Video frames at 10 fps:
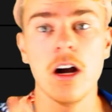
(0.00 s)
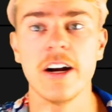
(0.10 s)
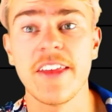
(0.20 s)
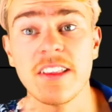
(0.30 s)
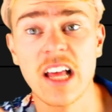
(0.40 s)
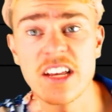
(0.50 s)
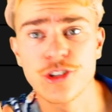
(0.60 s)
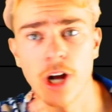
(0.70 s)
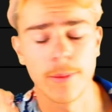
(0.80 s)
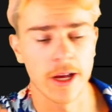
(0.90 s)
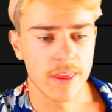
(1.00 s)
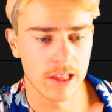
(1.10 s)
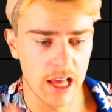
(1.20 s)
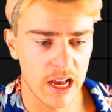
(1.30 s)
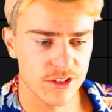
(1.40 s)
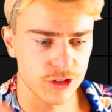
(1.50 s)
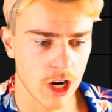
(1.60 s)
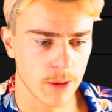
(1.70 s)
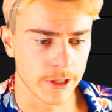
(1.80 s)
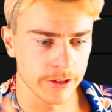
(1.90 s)
All right, the last
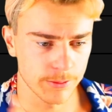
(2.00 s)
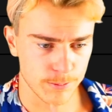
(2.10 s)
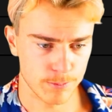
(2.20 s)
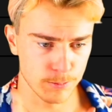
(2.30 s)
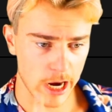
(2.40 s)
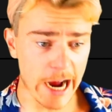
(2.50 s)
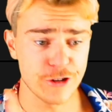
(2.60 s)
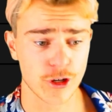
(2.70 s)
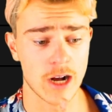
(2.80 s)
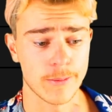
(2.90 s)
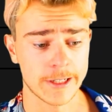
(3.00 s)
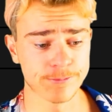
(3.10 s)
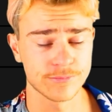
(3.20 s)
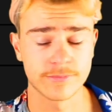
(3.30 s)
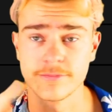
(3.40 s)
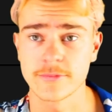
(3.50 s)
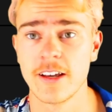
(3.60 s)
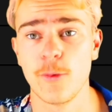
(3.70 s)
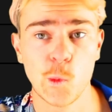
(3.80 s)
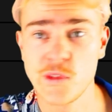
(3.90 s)
drama. My drama.
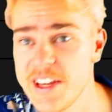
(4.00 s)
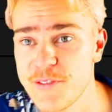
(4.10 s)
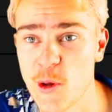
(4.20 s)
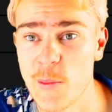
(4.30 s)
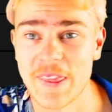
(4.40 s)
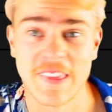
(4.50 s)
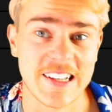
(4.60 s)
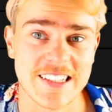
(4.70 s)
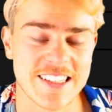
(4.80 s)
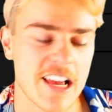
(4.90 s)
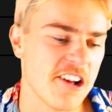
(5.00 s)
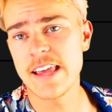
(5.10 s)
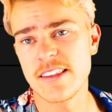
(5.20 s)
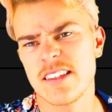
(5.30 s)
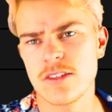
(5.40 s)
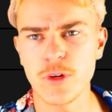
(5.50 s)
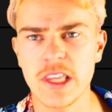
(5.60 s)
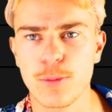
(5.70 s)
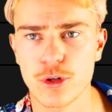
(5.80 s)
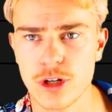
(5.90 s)
We'll see if you know about this. This isn't really
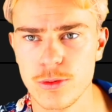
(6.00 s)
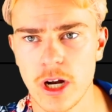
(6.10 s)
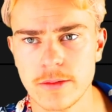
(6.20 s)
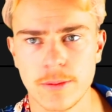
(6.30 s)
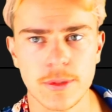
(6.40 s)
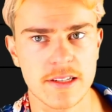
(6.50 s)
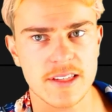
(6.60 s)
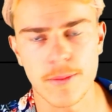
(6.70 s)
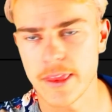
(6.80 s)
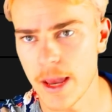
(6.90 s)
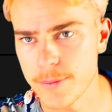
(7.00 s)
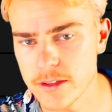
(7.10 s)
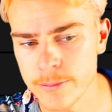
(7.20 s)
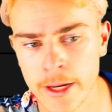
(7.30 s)
BookTube drama, but it's something that happened to